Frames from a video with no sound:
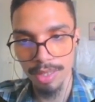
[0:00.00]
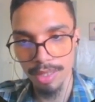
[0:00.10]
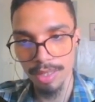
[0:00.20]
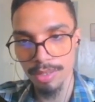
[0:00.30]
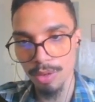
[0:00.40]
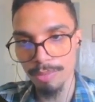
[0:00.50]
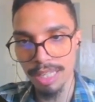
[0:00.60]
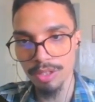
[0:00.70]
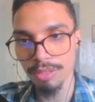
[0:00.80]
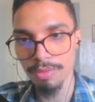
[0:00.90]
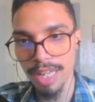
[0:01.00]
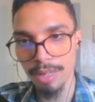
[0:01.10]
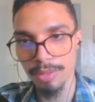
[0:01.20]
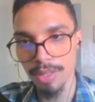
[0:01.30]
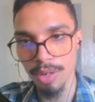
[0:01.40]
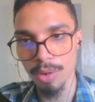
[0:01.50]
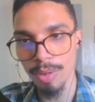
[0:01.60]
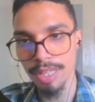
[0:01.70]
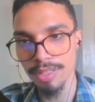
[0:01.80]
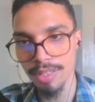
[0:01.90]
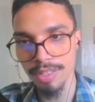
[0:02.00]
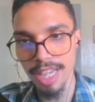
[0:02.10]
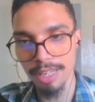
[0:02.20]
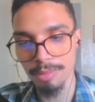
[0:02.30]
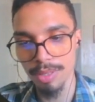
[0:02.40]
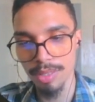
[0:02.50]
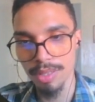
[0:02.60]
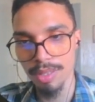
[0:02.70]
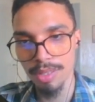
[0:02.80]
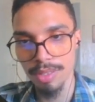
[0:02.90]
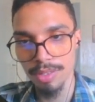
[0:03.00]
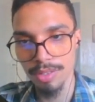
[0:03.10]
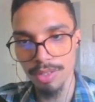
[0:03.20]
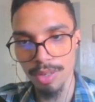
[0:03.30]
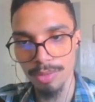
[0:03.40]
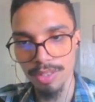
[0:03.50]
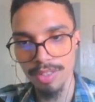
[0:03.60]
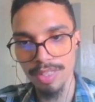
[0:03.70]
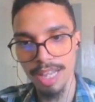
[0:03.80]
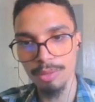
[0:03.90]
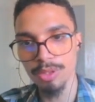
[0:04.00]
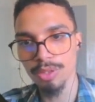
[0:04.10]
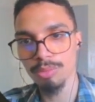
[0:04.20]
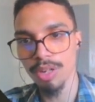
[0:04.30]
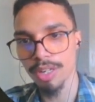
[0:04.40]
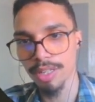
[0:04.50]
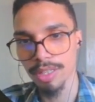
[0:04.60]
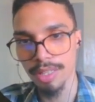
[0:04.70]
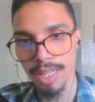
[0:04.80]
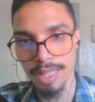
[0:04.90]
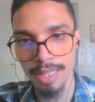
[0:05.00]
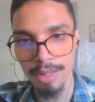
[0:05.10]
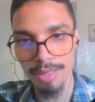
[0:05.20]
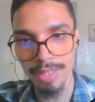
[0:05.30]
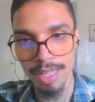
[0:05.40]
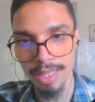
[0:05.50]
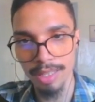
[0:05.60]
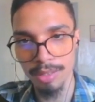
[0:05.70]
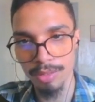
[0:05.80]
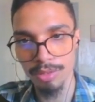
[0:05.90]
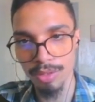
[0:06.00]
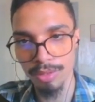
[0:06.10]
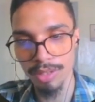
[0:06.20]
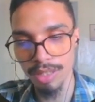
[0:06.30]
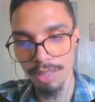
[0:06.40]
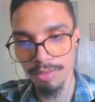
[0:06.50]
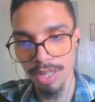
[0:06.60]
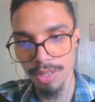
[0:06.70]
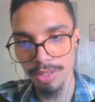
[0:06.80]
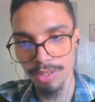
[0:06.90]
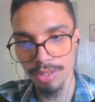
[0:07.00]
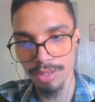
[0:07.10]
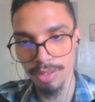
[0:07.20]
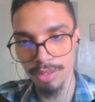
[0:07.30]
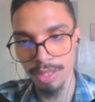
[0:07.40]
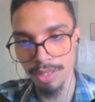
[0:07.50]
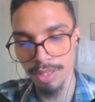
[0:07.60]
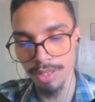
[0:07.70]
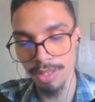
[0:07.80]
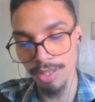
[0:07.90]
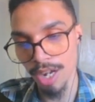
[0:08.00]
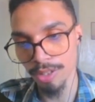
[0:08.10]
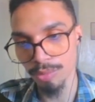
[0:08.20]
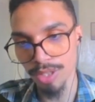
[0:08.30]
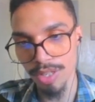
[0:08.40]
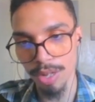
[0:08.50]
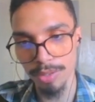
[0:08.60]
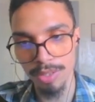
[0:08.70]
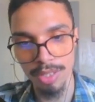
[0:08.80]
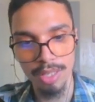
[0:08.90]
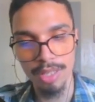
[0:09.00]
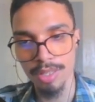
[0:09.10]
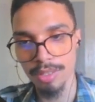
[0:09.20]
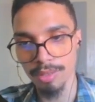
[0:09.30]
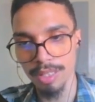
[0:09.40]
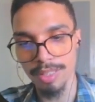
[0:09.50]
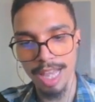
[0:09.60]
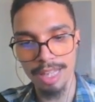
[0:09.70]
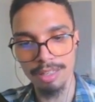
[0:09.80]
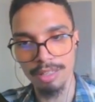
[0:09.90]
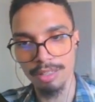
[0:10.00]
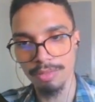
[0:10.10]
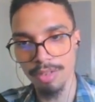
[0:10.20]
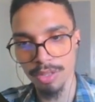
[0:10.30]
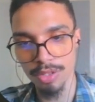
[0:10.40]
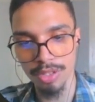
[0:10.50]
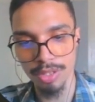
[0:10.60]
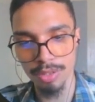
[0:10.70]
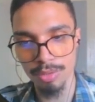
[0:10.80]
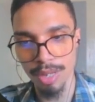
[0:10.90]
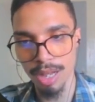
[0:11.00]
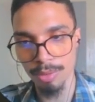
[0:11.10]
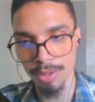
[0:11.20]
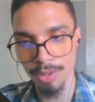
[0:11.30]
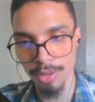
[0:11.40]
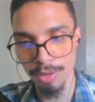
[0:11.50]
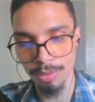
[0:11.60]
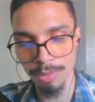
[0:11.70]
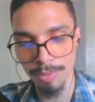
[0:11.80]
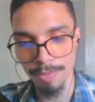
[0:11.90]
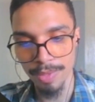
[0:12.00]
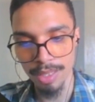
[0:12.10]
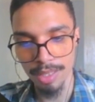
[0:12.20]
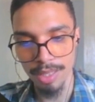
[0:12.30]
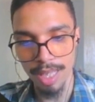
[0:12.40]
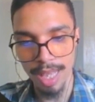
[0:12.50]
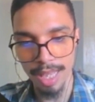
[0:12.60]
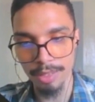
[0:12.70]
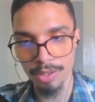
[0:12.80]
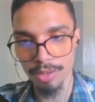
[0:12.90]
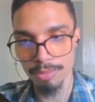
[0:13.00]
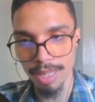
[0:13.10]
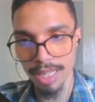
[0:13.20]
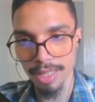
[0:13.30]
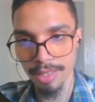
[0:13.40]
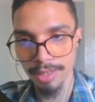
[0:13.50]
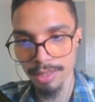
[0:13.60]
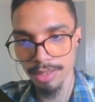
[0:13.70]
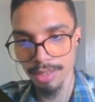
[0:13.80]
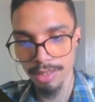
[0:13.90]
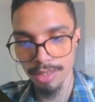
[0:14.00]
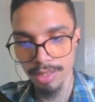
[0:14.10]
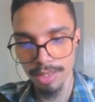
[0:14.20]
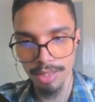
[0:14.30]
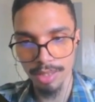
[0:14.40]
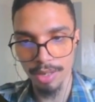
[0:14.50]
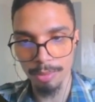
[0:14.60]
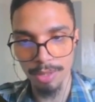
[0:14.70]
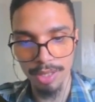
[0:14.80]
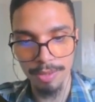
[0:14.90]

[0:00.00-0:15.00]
No matching found, always the same. So this is how it should work. And now I think it should give us these desired results. So let's add this function to our group, add command, copy.